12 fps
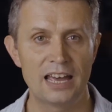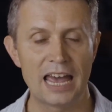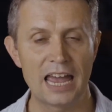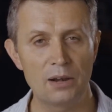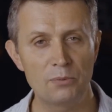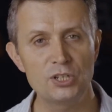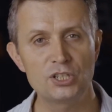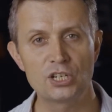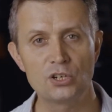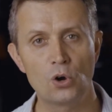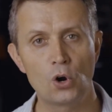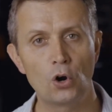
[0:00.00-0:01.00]
and which
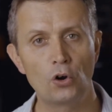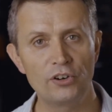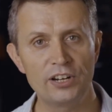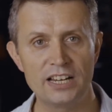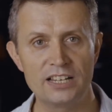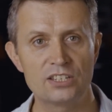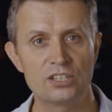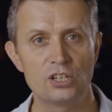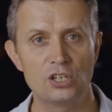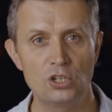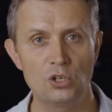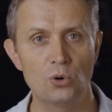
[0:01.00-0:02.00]
can orient
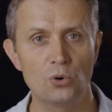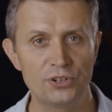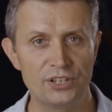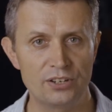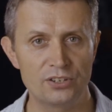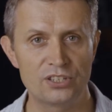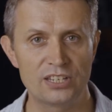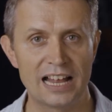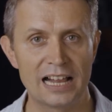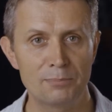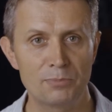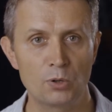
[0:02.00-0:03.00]
your audience to
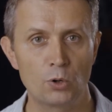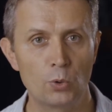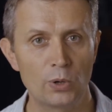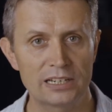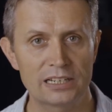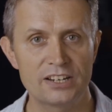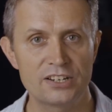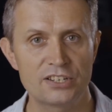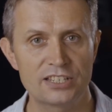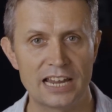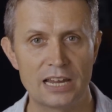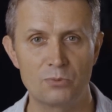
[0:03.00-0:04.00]
help them quickly
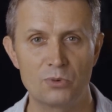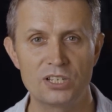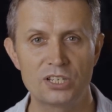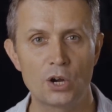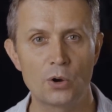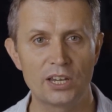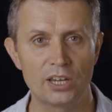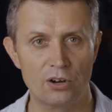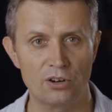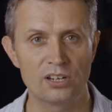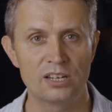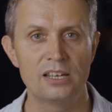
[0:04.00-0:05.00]
understand what is going
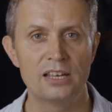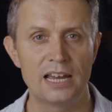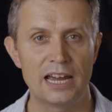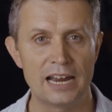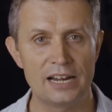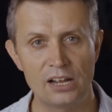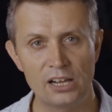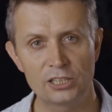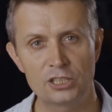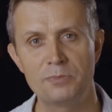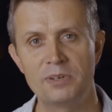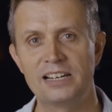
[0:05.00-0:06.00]
on and
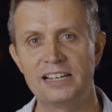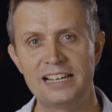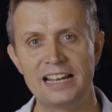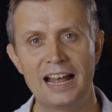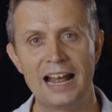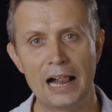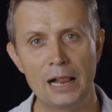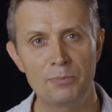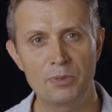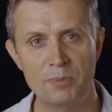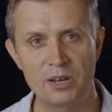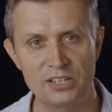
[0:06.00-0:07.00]
ultimately
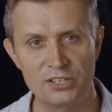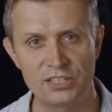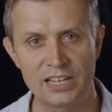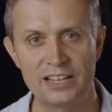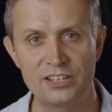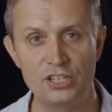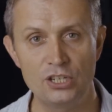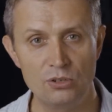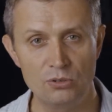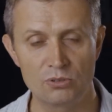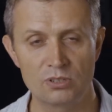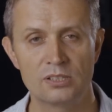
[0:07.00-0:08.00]
help them understand
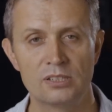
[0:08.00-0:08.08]
you.